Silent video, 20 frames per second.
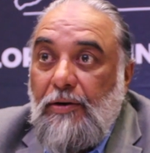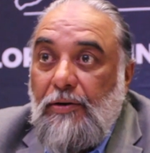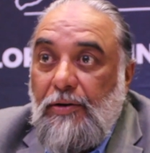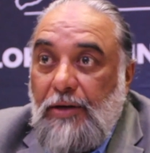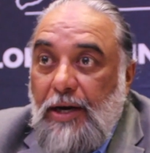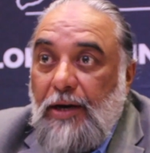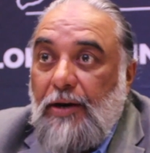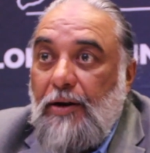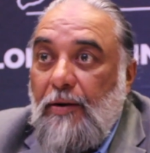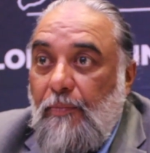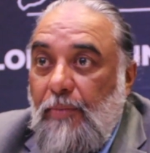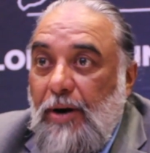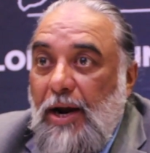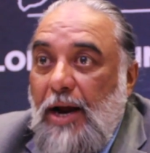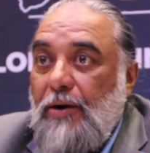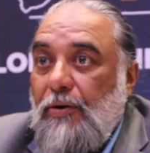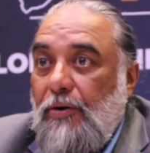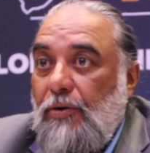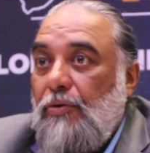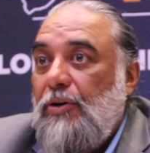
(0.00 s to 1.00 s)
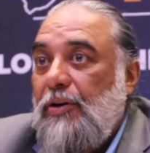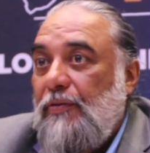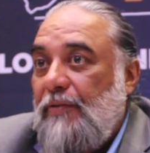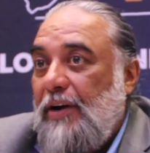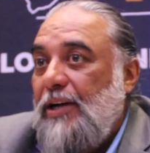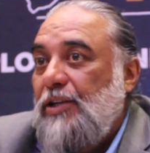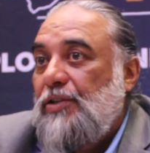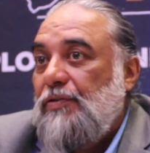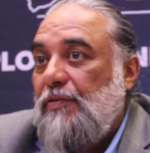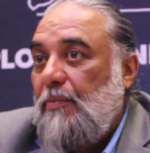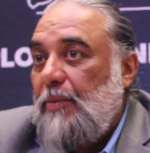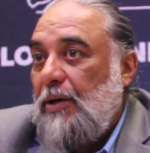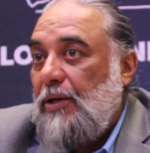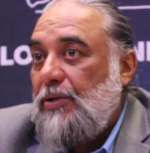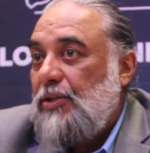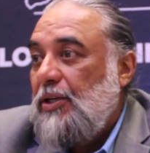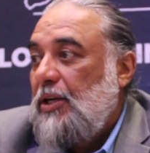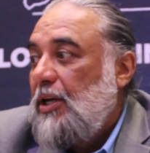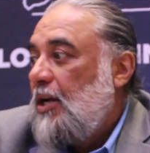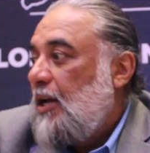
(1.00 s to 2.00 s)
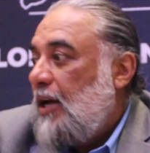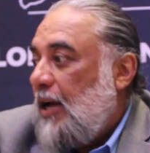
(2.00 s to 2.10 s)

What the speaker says: take a brand new device from us